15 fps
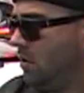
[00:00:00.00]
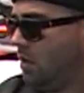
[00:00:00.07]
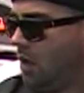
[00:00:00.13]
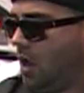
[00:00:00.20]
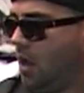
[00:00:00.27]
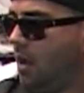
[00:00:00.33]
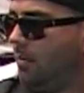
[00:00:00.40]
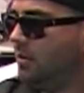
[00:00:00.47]

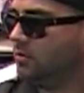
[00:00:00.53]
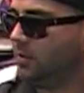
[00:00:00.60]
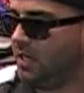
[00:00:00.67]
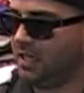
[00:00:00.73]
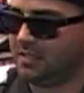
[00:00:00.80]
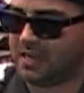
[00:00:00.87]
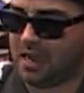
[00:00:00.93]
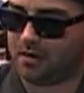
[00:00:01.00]
As we
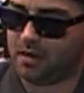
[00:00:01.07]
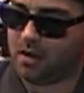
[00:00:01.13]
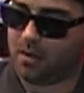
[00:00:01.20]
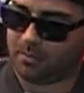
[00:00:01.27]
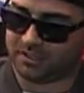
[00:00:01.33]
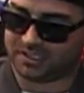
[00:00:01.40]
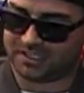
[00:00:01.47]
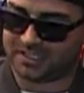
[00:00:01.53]
get down to
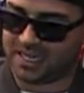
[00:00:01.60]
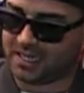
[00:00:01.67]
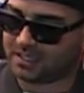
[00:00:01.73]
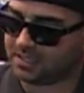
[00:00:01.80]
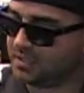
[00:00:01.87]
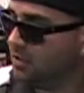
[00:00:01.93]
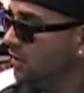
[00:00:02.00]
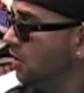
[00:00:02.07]
number
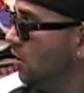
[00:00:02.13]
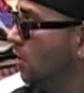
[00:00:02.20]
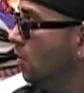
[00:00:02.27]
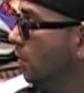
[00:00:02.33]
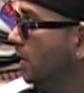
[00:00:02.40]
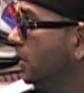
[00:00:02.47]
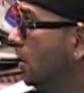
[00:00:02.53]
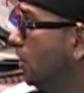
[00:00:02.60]
6,
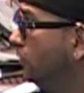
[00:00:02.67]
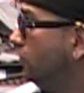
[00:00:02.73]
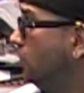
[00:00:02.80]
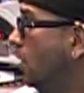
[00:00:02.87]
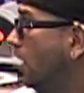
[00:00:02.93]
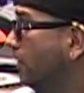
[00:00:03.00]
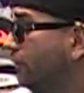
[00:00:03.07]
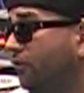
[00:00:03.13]
we go
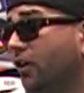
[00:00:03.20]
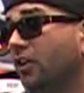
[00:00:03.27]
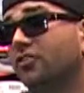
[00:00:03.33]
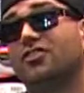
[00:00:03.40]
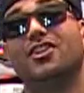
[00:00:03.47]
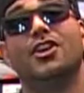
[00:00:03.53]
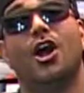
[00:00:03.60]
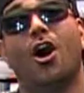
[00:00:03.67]
to our
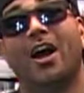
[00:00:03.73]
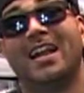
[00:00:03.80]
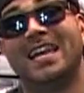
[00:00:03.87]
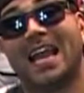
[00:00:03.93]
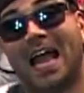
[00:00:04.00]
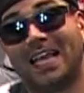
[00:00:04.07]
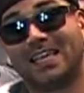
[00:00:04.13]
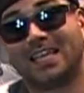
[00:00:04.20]
first
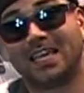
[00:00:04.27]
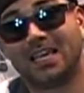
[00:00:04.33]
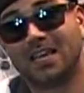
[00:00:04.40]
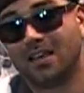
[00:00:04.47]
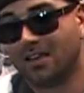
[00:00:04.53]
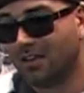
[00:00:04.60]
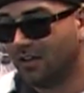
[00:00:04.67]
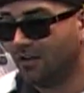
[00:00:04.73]
non-Nike
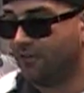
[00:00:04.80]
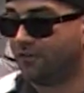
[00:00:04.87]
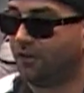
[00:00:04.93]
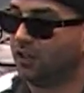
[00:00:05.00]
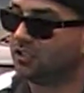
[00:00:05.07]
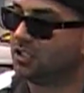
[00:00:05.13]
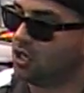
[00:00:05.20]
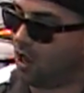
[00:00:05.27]

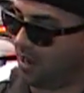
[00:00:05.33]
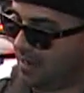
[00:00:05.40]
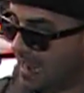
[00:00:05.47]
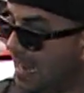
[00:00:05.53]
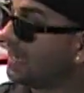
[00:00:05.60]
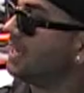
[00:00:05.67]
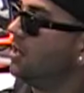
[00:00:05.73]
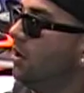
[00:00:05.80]

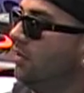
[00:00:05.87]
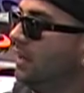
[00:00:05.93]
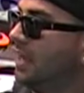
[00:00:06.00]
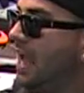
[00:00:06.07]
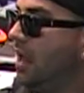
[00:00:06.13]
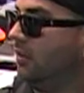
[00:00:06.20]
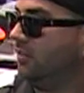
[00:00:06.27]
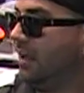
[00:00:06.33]
on the
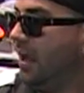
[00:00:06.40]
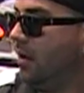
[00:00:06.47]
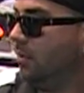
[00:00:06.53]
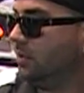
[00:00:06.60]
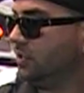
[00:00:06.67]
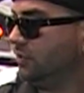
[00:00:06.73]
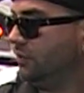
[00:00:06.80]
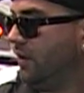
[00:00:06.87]
countdown,
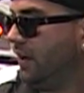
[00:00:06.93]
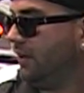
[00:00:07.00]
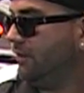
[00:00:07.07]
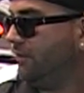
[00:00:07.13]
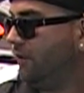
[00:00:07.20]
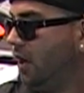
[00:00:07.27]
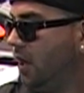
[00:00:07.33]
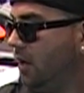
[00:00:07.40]
which is very
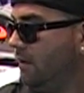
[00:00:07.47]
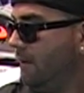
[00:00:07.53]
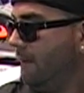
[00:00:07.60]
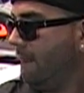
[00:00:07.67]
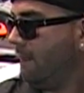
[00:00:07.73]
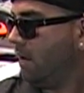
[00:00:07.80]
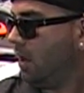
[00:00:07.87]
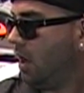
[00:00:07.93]
fun.
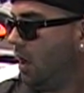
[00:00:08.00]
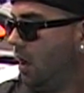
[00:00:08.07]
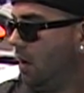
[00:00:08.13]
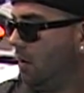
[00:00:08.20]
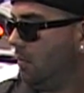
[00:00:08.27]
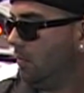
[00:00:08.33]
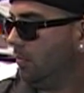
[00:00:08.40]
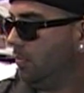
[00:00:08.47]

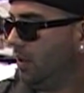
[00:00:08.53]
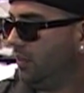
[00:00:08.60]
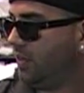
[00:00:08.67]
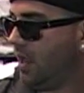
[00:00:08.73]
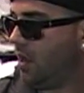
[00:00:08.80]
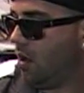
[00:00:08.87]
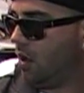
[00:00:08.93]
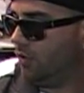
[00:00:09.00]
But
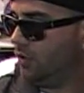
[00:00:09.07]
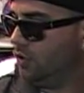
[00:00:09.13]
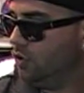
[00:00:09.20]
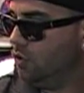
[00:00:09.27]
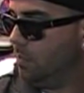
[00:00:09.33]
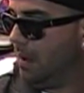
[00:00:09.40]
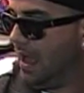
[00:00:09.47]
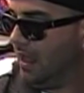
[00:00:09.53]
they are the
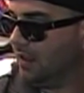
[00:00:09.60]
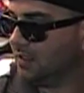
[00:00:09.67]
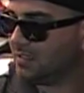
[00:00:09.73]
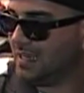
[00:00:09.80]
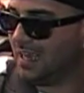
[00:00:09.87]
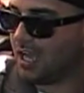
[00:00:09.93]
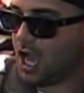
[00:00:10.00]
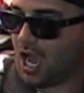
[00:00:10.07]
New
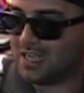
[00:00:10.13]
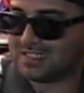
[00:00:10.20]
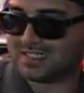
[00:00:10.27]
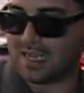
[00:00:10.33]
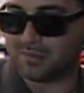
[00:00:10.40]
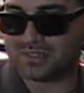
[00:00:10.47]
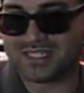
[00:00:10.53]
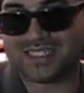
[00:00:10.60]
Balance and
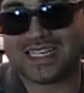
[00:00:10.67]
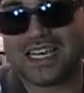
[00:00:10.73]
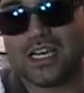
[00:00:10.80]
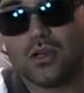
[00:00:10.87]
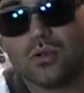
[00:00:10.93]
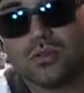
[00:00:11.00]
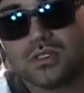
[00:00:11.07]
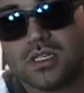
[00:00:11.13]
Concept
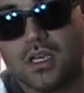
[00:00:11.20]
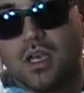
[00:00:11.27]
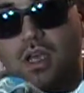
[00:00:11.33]
Seals.